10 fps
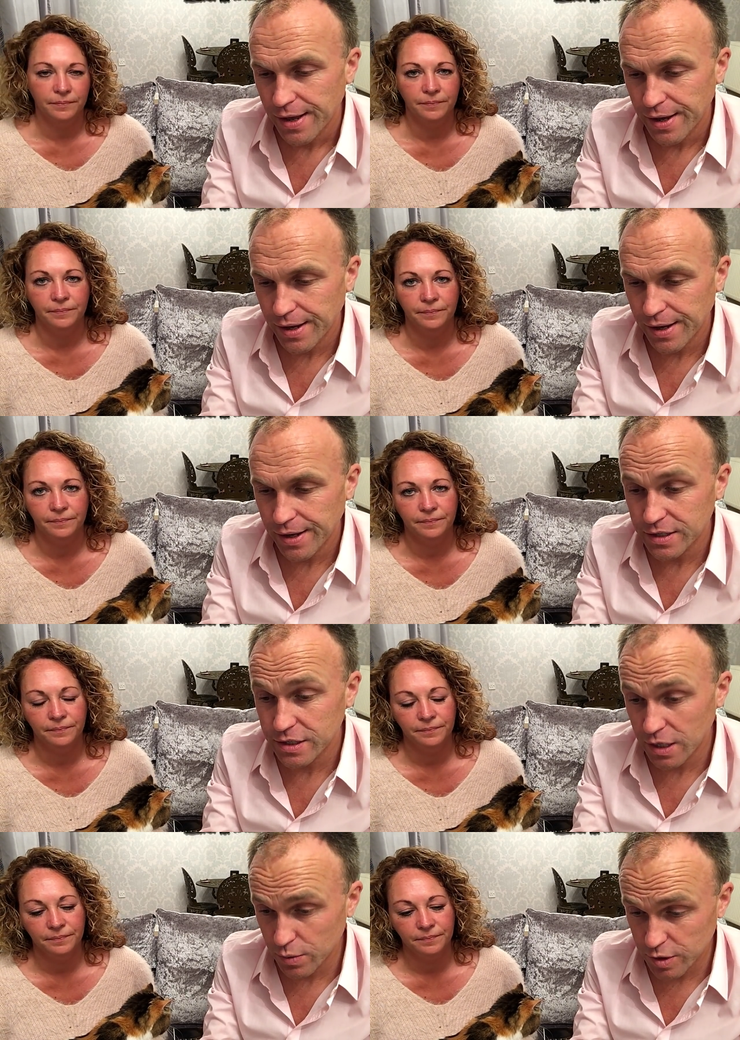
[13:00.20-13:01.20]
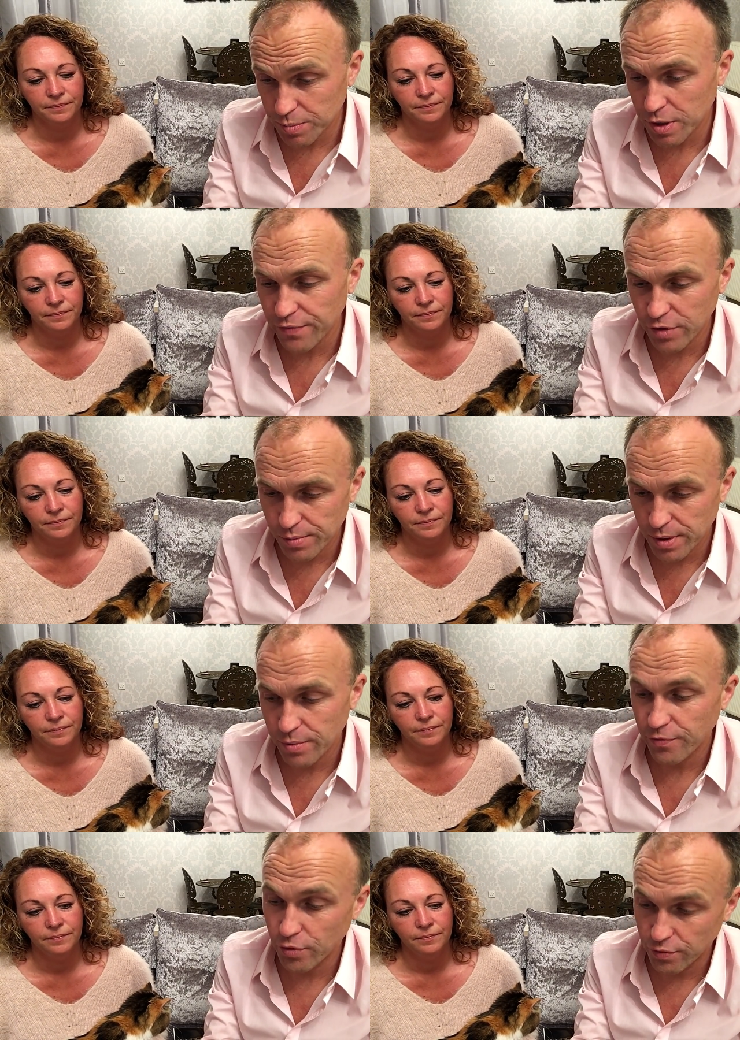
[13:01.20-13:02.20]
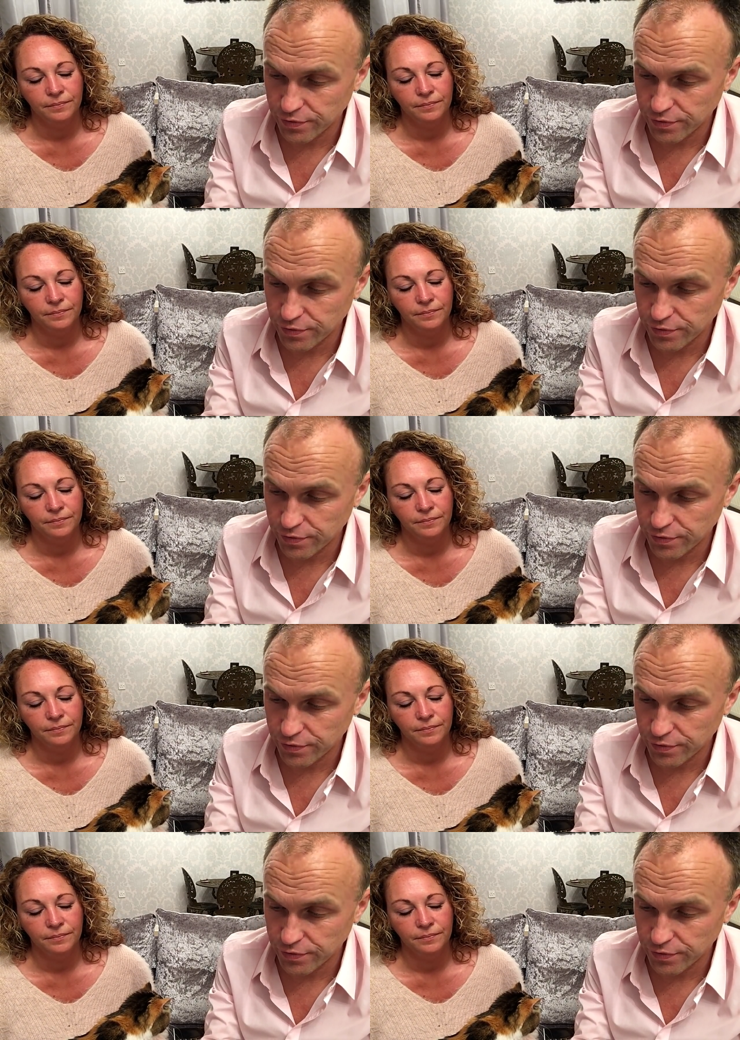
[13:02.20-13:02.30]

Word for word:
Speaker 1: Uh, so he was the perfumer for